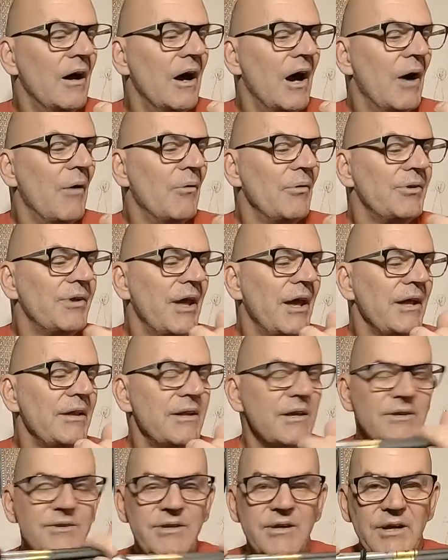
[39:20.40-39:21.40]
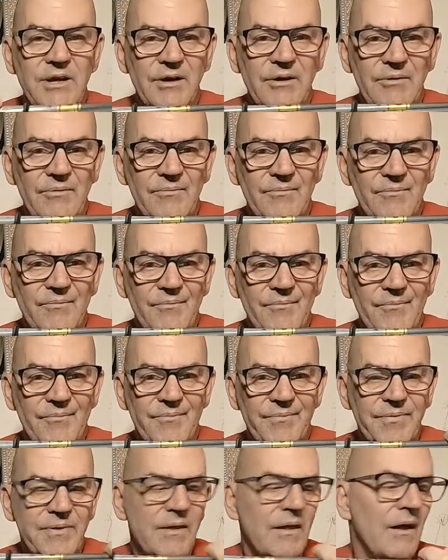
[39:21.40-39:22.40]
I will take these here,
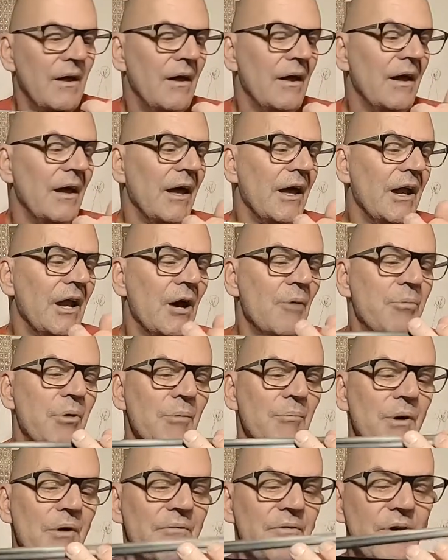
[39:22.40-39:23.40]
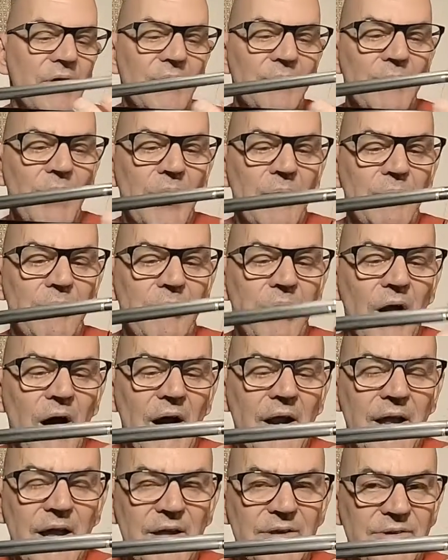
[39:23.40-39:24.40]
and I'll put my
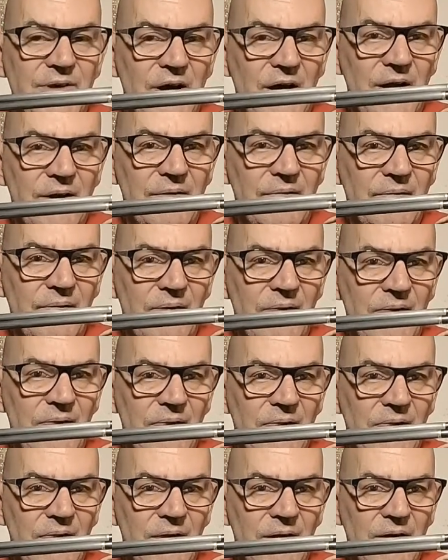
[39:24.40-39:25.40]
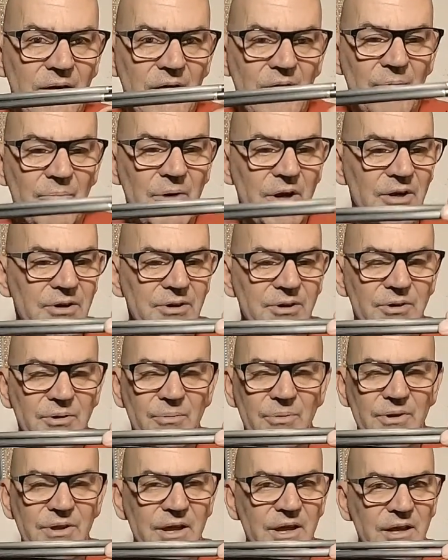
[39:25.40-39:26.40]
broadheads on, make sure they're
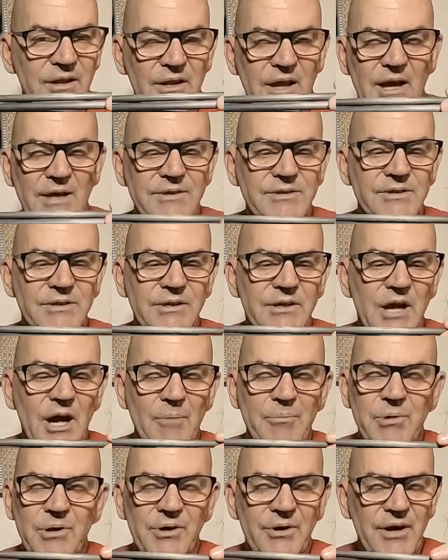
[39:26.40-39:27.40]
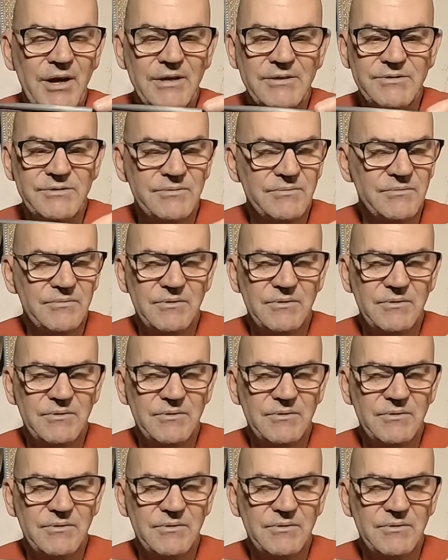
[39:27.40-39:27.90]
within, like I said, a couple of grains.